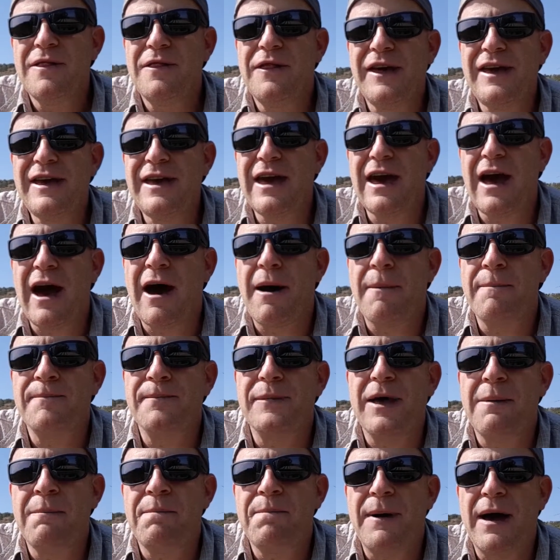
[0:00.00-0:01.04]
The
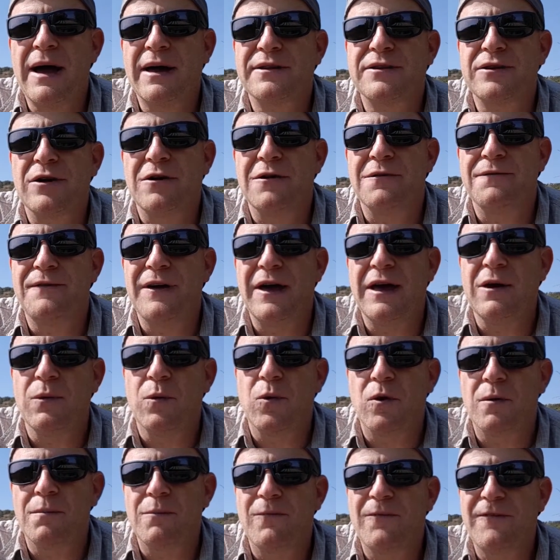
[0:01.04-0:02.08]
impact of a
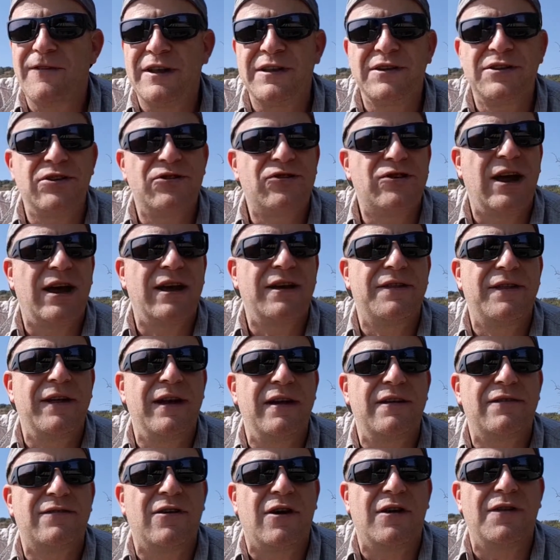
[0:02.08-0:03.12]
warm vintage like
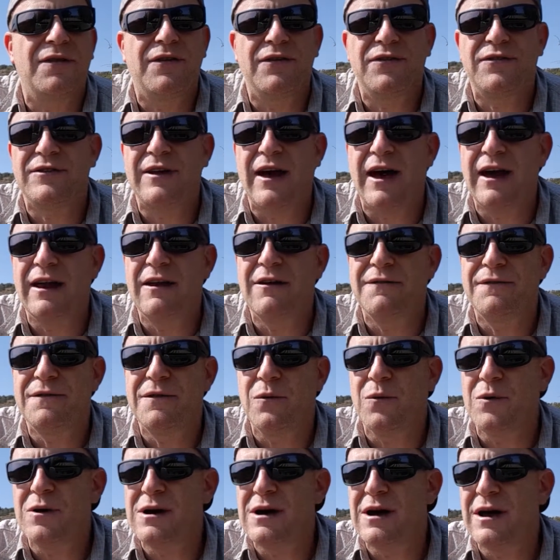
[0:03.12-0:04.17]
this on the style of
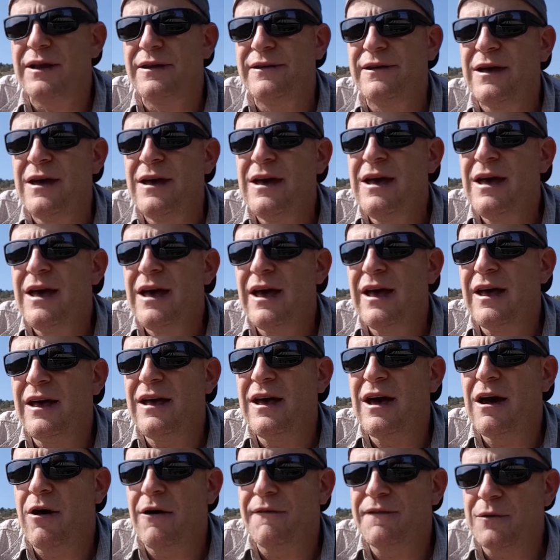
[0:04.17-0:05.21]
the
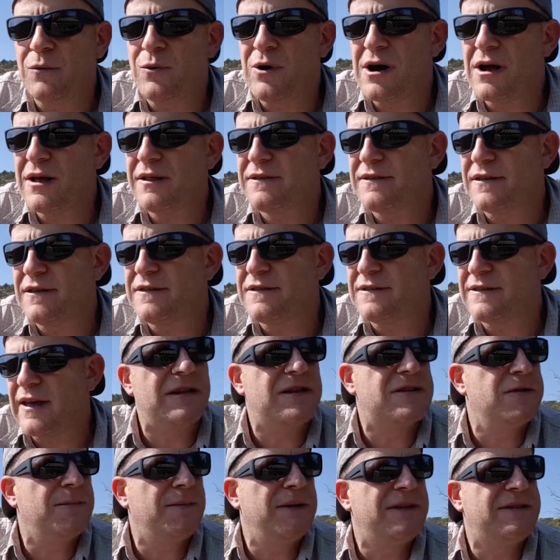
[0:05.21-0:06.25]
wines is
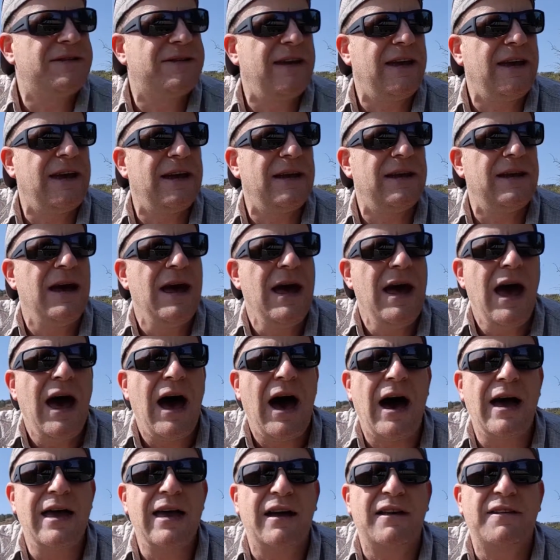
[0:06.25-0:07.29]
yet to be seen.
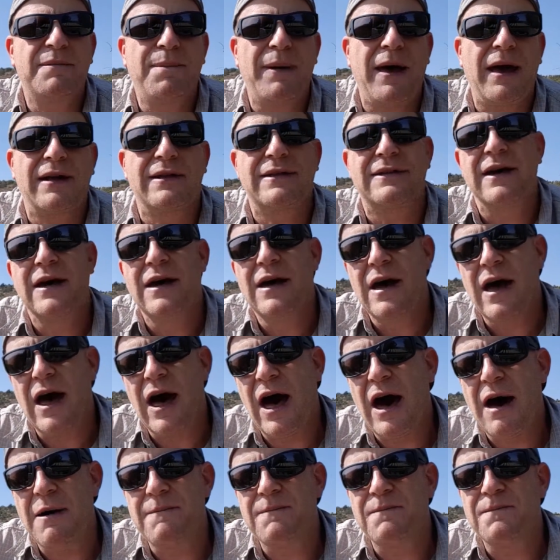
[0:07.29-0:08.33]
I expect
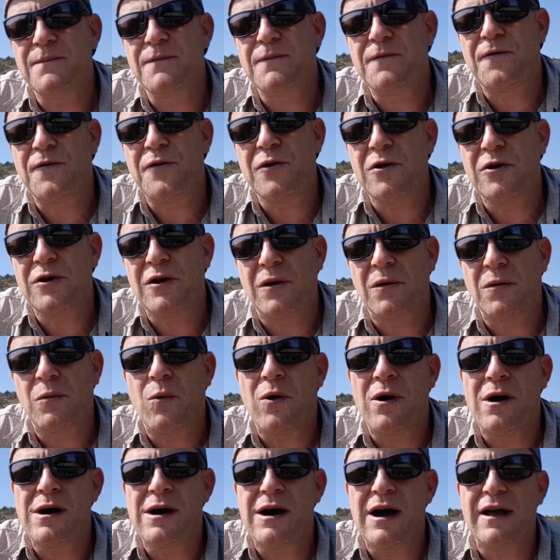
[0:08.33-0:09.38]
fruitier
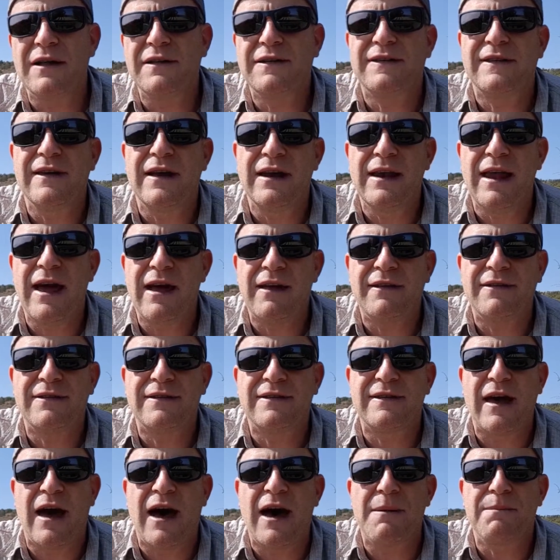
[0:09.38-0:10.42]
wines,
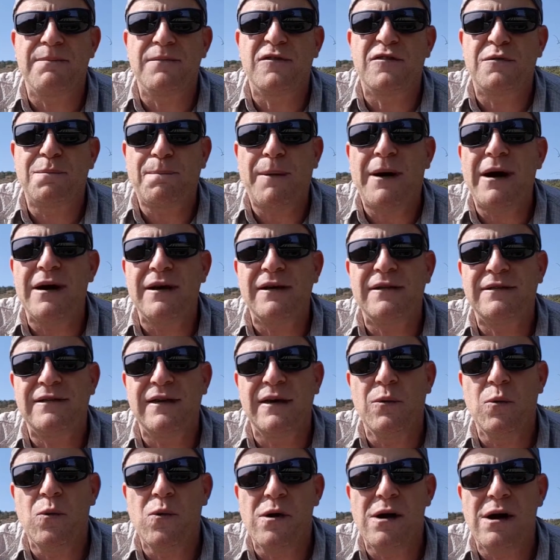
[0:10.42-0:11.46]
less
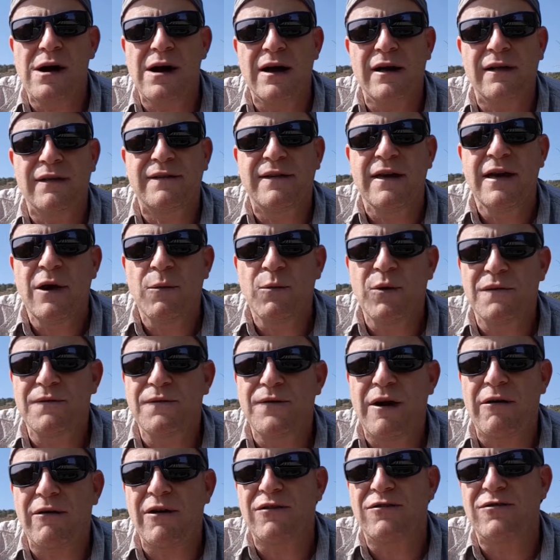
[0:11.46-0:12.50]
spicy wines with
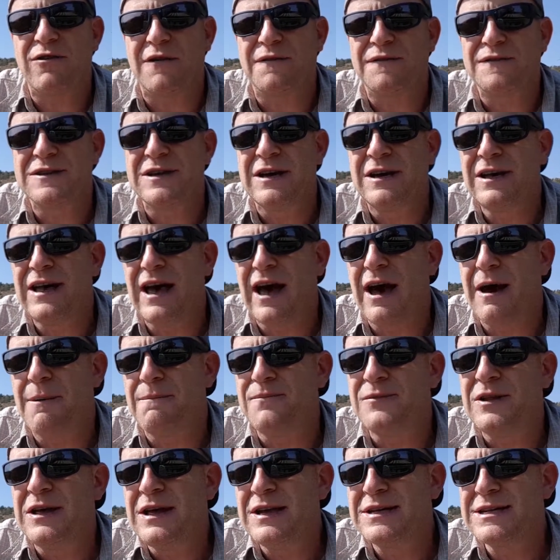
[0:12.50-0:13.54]
very soft
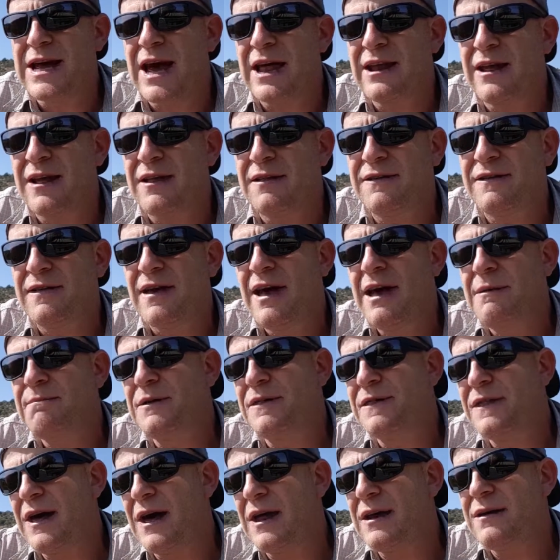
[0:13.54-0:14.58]
tannins,
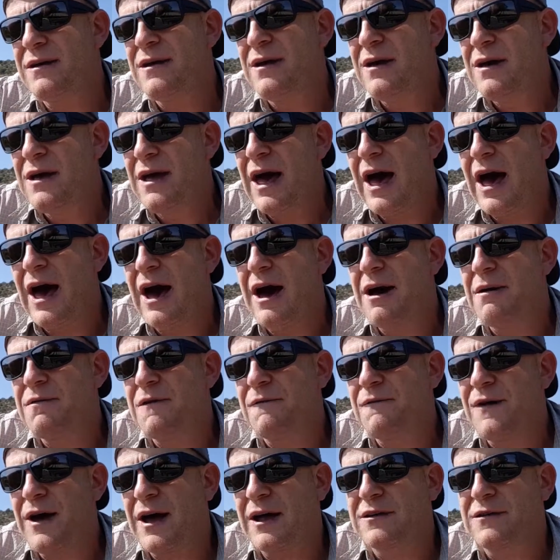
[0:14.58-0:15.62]
but then
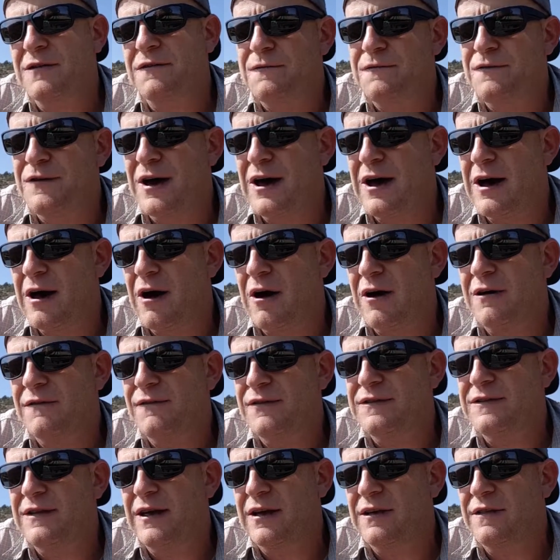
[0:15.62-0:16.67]
the fact of
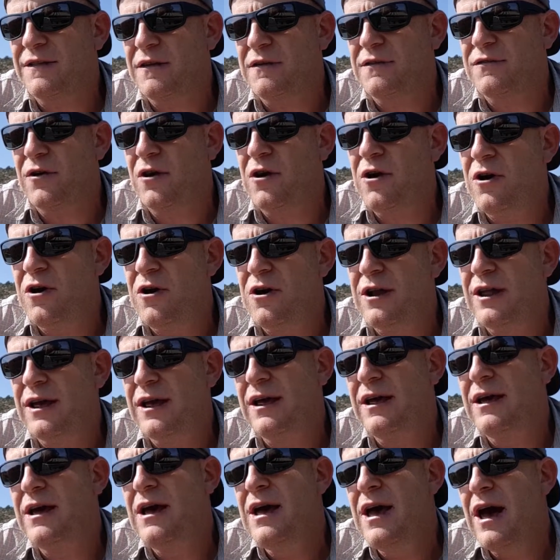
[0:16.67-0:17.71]
harvesting this
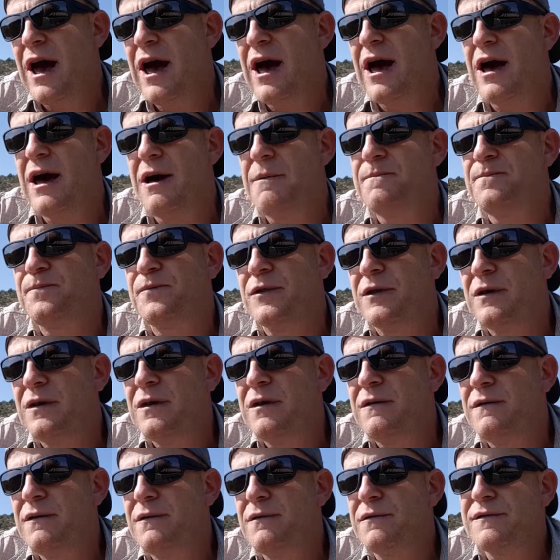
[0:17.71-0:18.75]
early
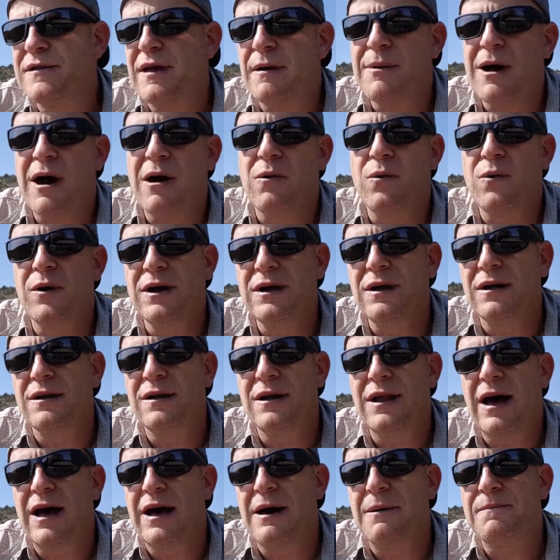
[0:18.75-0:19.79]
somehow
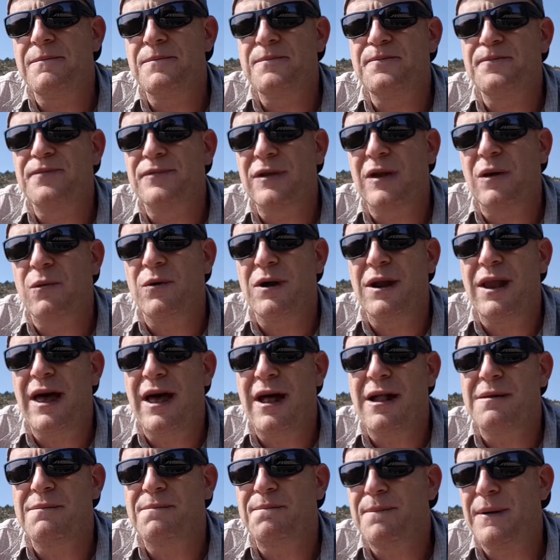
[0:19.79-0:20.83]
will
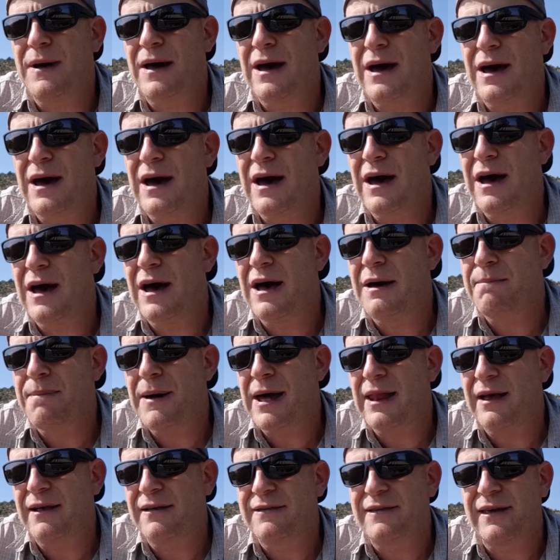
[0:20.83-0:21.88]
help
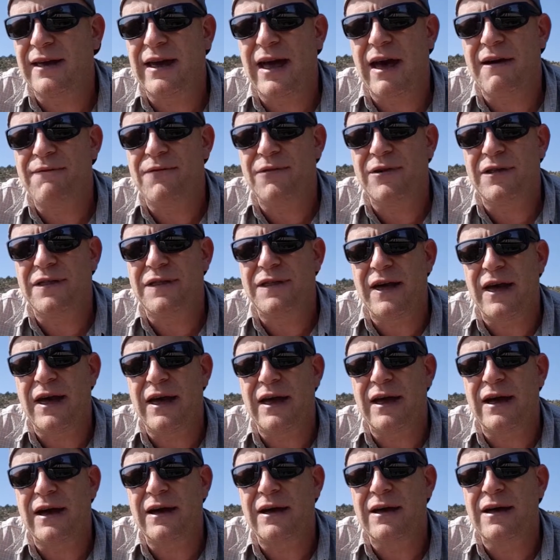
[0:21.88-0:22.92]
balancing
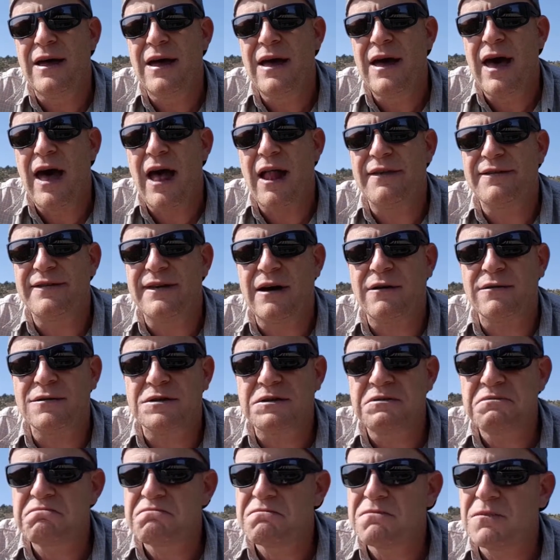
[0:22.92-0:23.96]
everything else out.